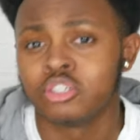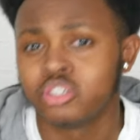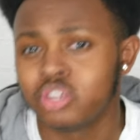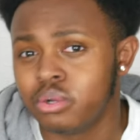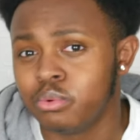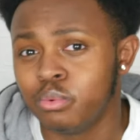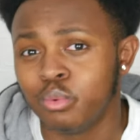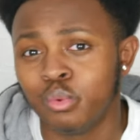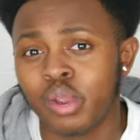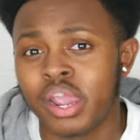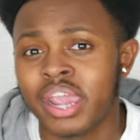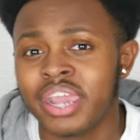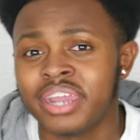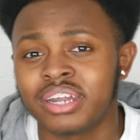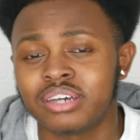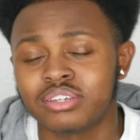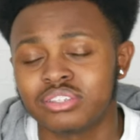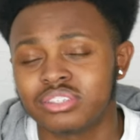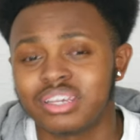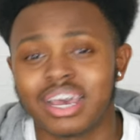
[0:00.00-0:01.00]
So I'm waiting
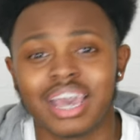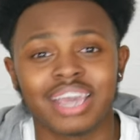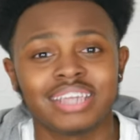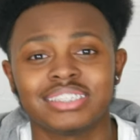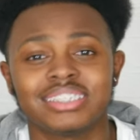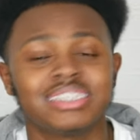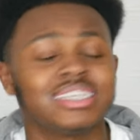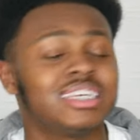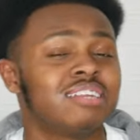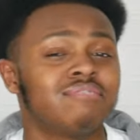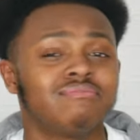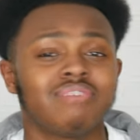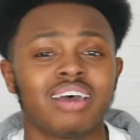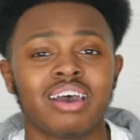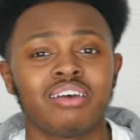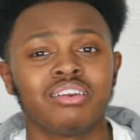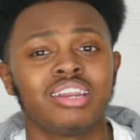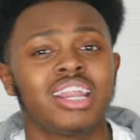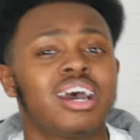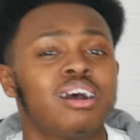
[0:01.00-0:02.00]
outside, sitting
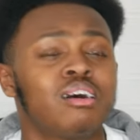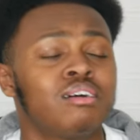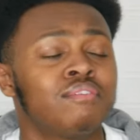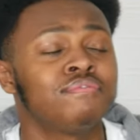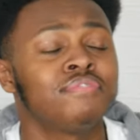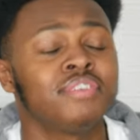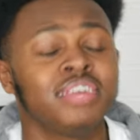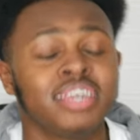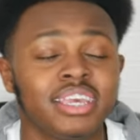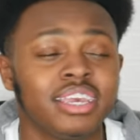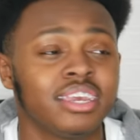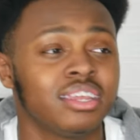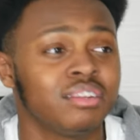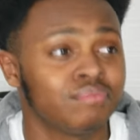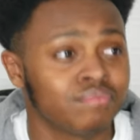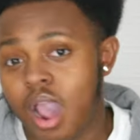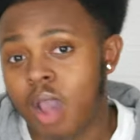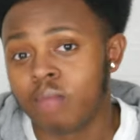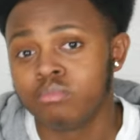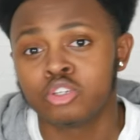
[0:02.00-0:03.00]
around now, I'm thinking,
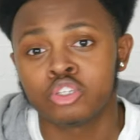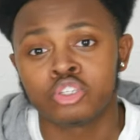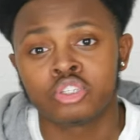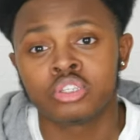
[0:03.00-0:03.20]
I'm